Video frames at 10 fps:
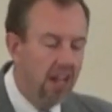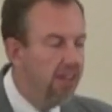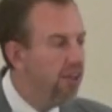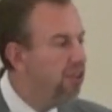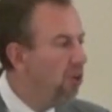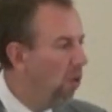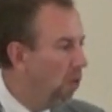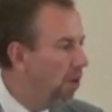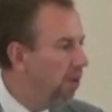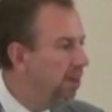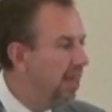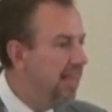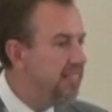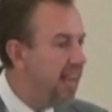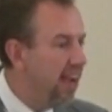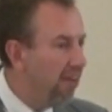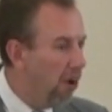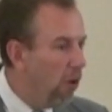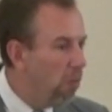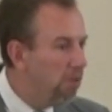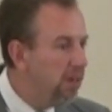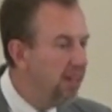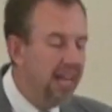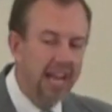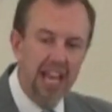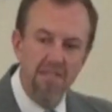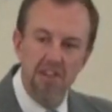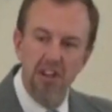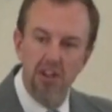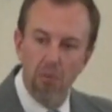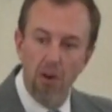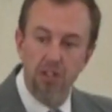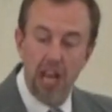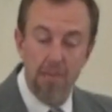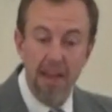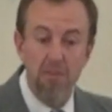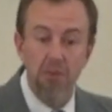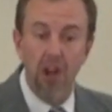The door is held open even in the worst time. Even when